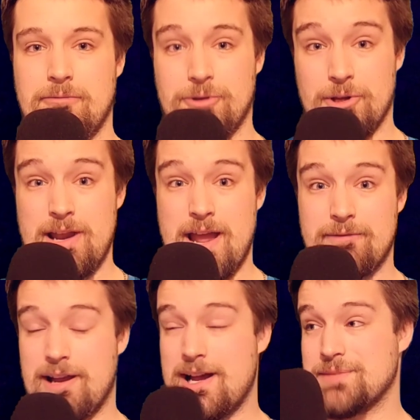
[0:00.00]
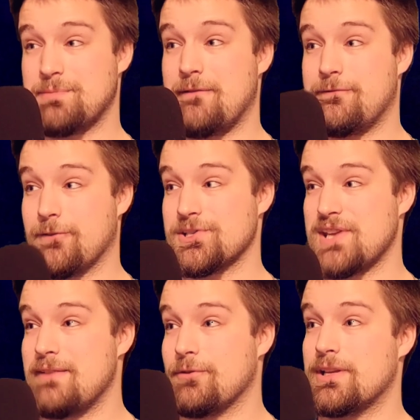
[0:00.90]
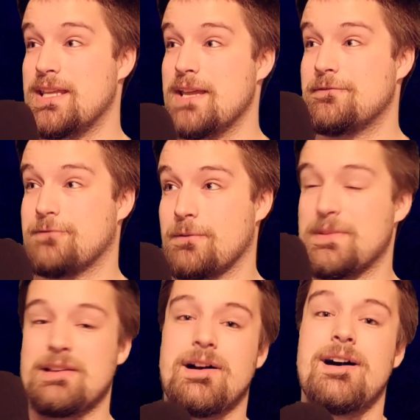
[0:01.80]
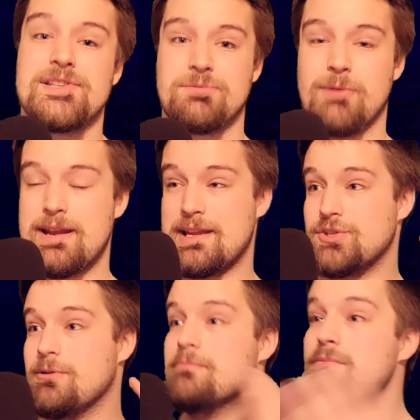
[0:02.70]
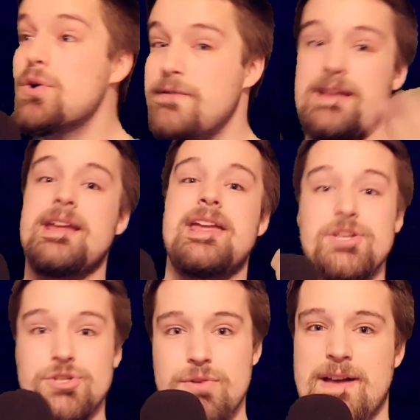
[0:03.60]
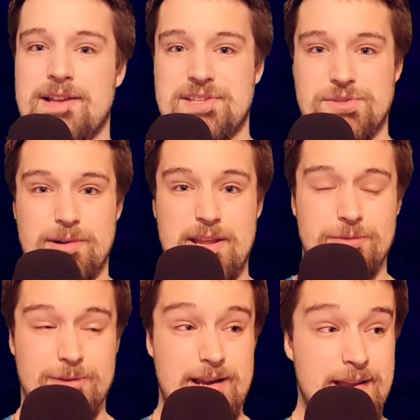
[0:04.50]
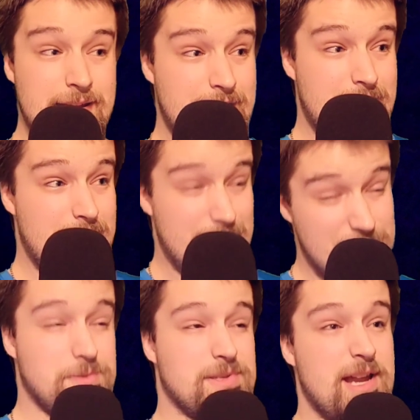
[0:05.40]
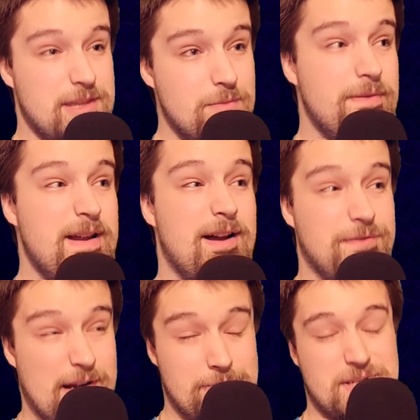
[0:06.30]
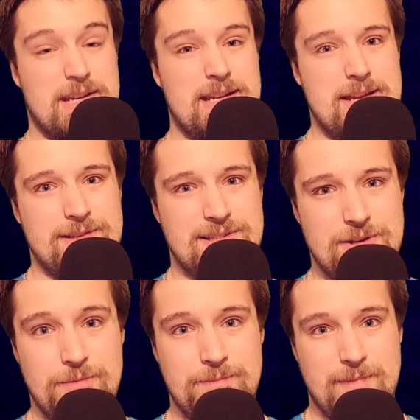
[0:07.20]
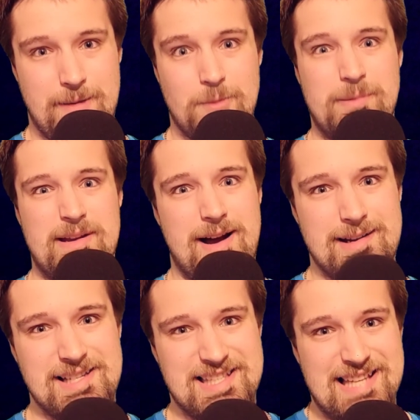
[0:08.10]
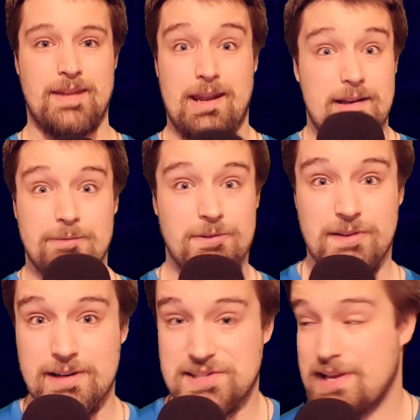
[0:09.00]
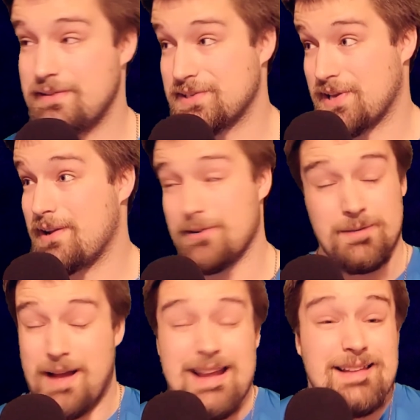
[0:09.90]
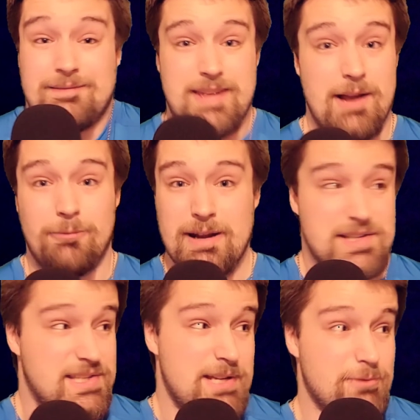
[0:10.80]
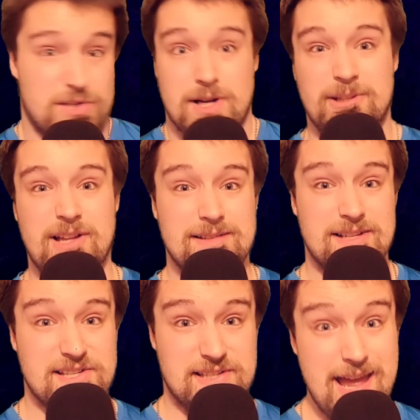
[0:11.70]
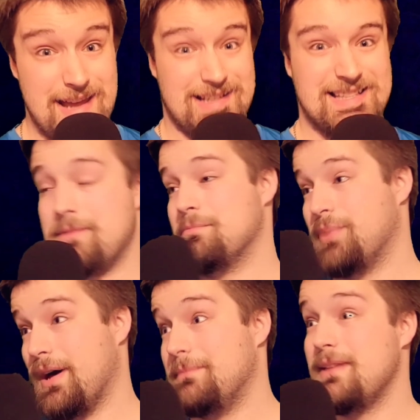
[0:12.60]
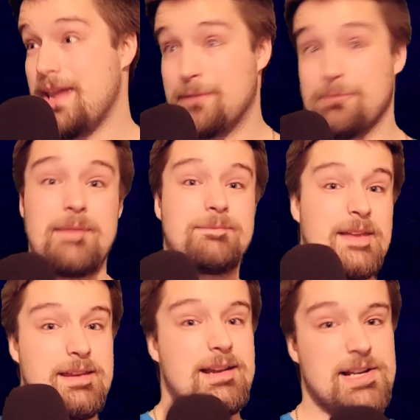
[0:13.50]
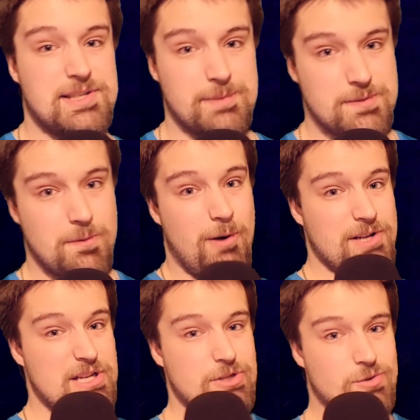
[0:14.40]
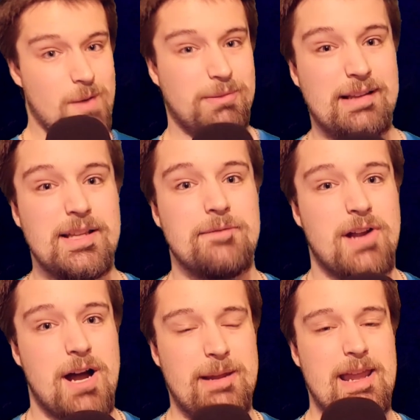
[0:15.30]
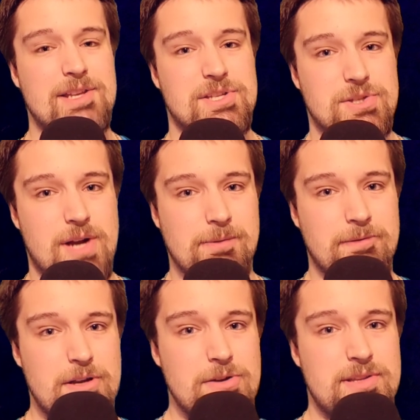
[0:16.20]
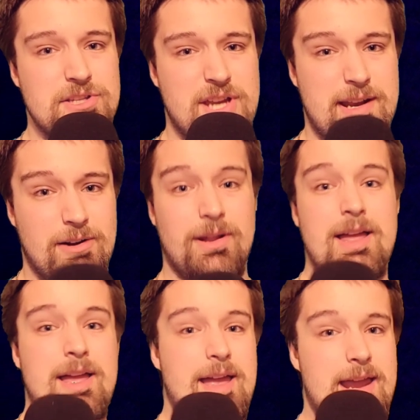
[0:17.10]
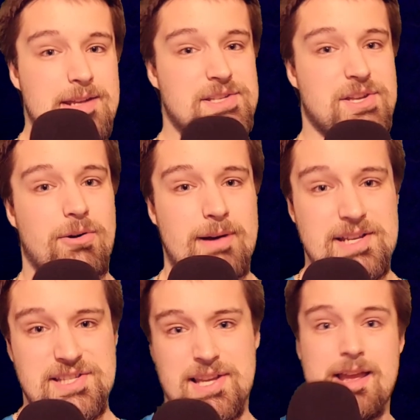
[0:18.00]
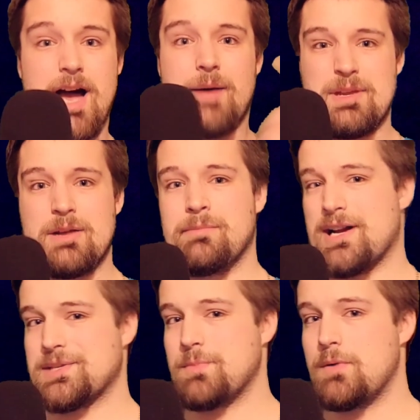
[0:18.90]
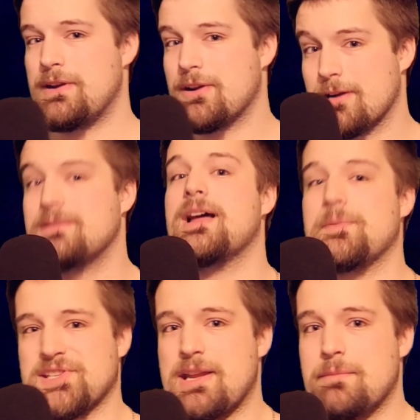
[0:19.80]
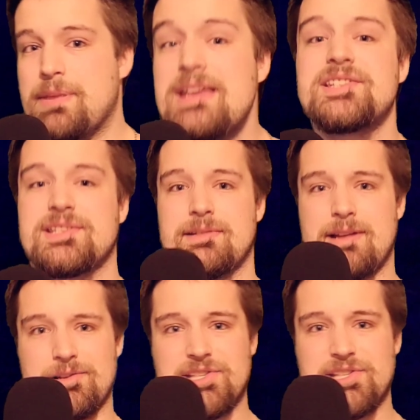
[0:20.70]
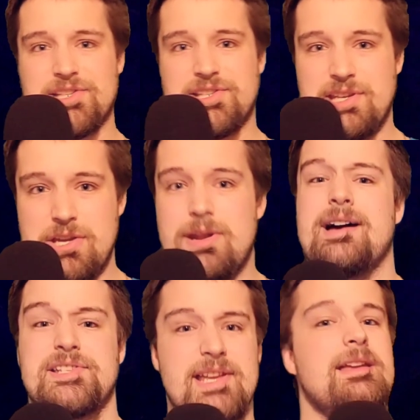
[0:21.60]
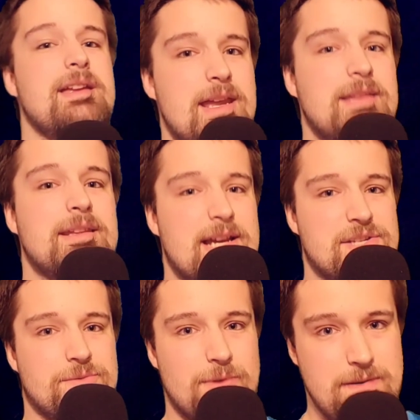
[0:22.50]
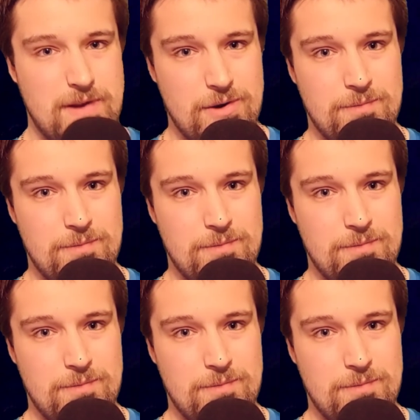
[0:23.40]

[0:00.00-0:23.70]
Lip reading: there you have it, guys, my first ever gift from the gods rating to a movie in 2023. And this was not the movie I thought I was going to give it to. I'm going to be honest. I never thought I'd say this either. I can't wait to see what Shyamalan does next. But anyway, thank you guys so much for watching. Drop a like, leave a comment, and subscribe if you're new to the channel. And as always, I'm the Unbiased Movie Nerd. I'm saying peace, and I'll see you guys in the next review.